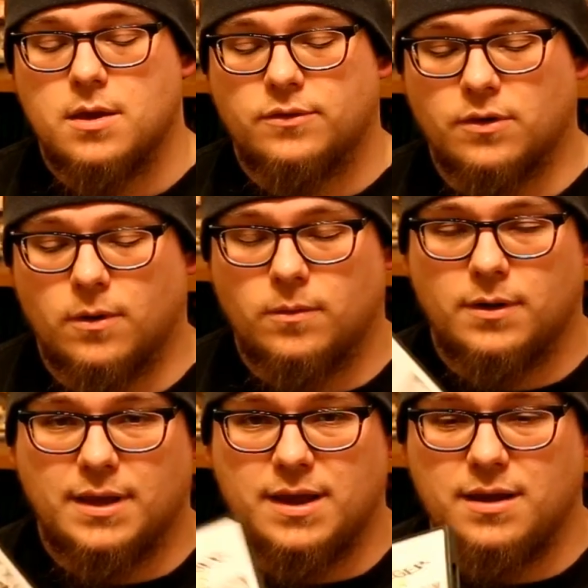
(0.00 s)
So
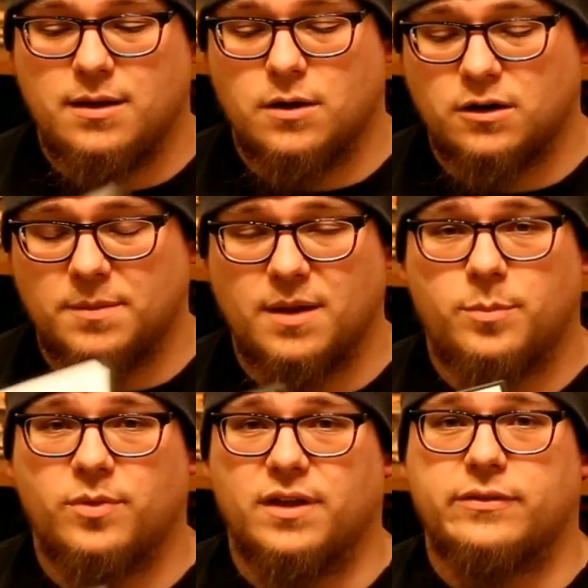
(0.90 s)
he hooked me
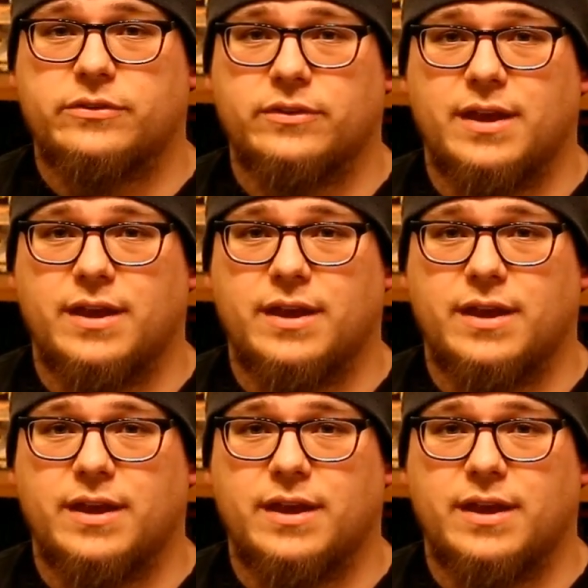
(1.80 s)
up with this,